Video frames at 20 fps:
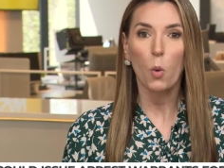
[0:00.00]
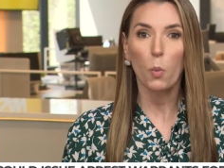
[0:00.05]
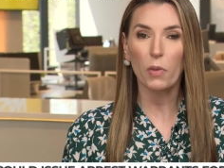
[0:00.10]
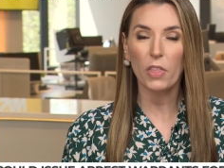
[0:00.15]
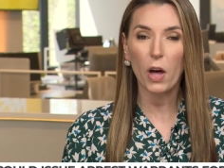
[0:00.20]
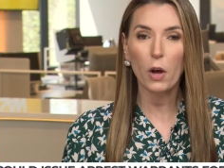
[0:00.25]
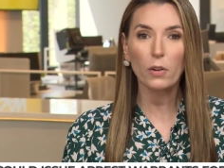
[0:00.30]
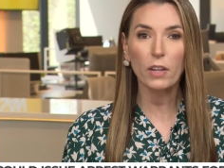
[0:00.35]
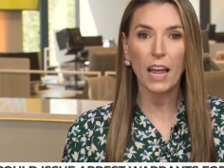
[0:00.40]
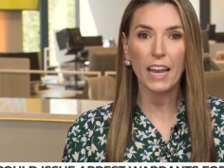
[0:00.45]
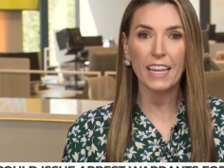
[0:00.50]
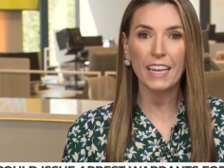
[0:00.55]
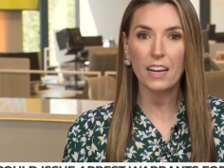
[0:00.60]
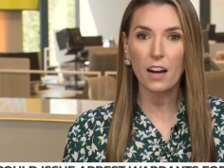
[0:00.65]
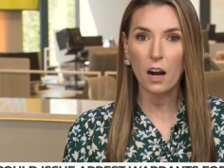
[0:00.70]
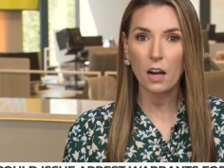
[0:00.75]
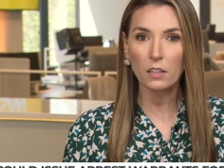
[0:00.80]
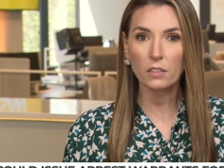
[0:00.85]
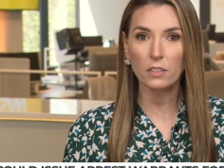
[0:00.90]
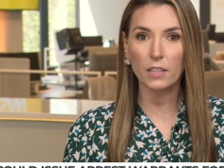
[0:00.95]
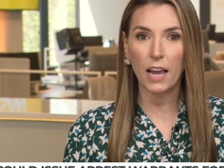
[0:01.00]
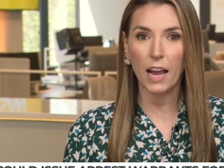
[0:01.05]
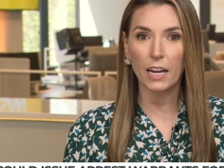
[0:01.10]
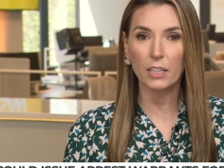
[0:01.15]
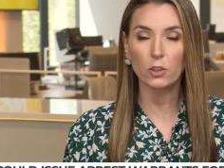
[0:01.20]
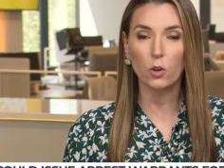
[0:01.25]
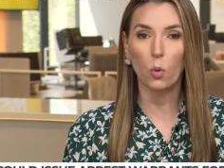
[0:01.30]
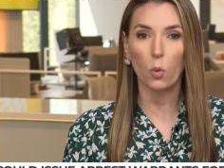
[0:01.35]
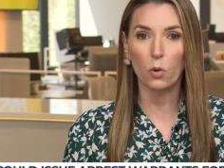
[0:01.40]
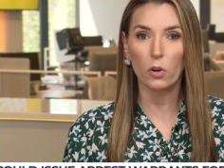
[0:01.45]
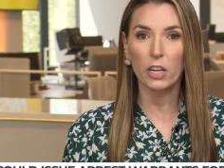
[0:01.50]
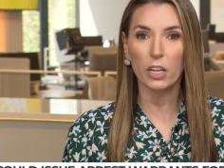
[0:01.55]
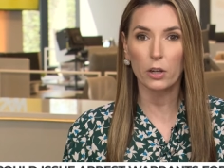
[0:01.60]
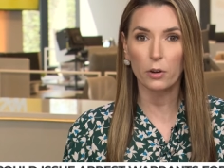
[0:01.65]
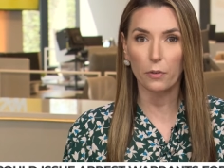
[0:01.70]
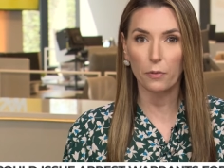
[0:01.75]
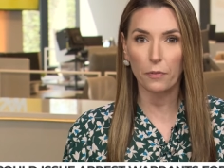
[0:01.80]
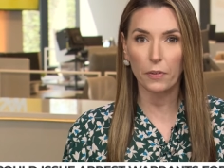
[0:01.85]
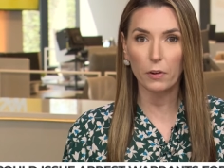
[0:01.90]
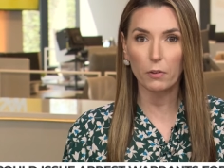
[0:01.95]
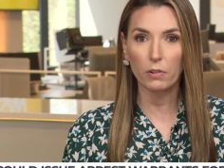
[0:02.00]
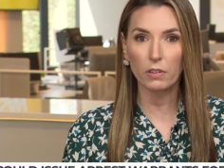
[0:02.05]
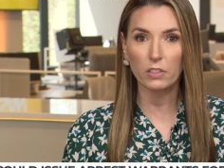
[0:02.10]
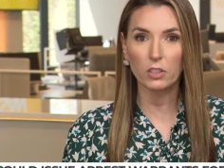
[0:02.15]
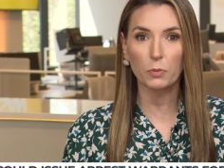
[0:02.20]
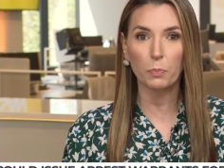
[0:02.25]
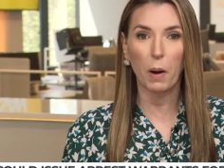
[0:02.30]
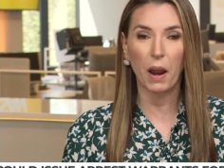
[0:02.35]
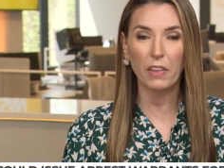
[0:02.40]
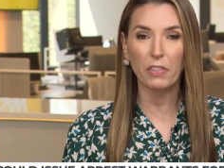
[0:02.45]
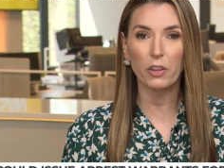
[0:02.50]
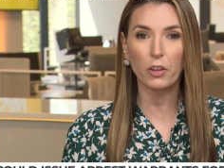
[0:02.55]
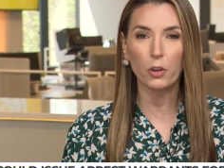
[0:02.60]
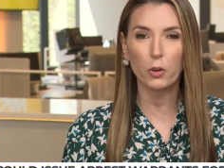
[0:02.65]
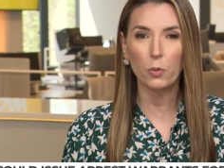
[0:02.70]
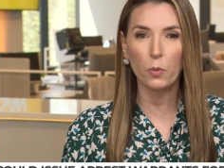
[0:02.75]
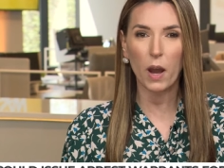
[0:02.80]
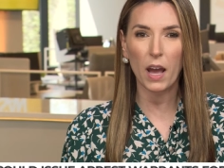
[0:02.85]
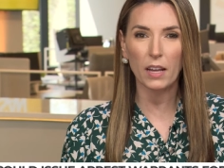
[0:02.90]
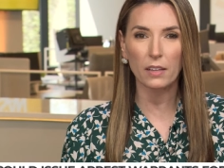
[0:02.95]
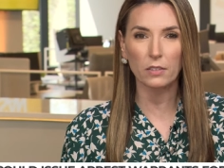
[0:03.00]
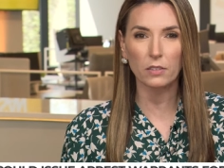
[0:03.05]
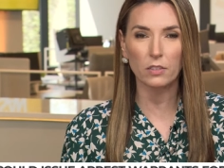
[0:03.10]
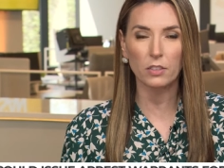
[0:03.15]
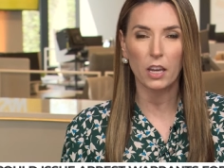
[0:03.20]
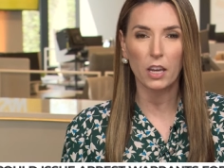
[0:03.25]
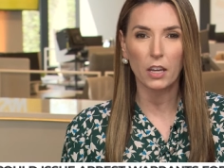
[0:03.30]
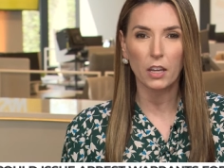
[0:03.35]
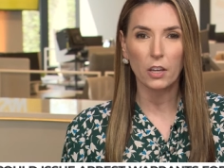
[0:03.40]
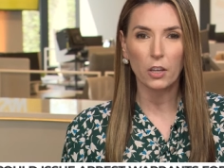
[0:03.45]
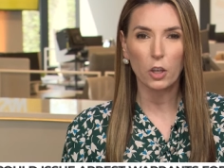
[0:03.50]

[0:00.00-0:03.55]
without any contact or interference by the U.S.